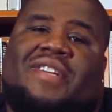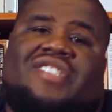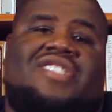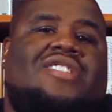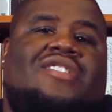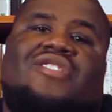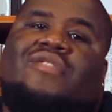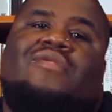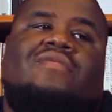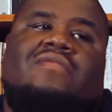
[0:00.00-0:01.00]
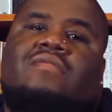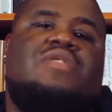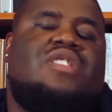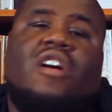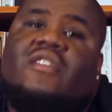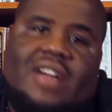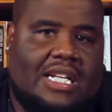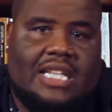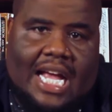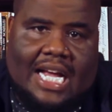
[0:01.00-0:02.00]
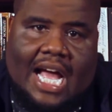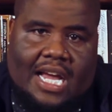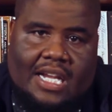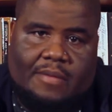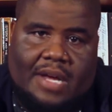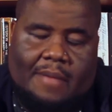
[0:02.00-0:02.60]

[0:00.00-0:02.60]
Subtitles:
bitch, you was already that guy anyway.